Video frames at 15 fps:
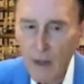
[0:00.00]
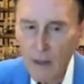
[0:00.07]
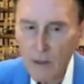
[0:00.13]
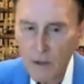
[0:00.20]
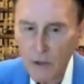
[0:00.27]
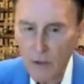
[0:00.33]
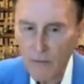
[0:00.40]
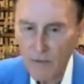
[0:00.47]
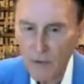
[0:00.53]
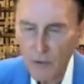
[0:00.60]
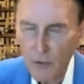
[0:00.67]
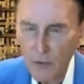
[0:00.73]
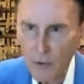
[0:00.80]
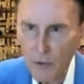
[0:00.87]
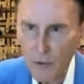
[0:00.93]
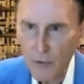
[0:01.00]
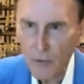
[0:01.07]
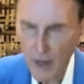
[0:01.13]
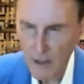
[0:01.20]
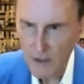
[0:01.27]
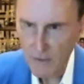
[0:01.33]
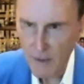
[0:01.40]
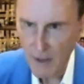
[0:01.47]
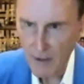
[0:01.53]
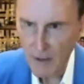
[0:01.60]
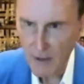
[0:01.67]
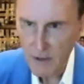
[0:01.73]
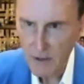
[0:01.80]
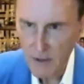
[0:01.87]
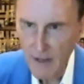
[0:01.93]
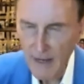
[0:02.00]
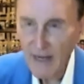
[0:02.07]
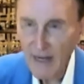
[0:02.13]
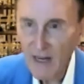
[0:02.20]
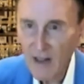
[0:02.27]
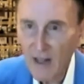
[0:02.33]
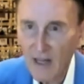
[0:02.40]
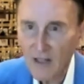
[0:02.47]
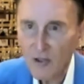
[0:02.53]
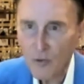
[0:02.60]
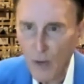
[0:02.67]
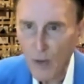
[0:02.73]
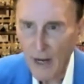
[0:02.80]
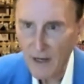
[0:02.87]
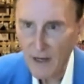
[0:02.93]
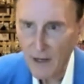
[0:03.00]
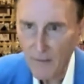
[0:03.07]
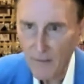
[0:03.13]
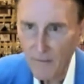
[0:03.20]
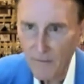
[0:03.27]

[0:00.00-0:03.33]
So if you took raspberries, anything is red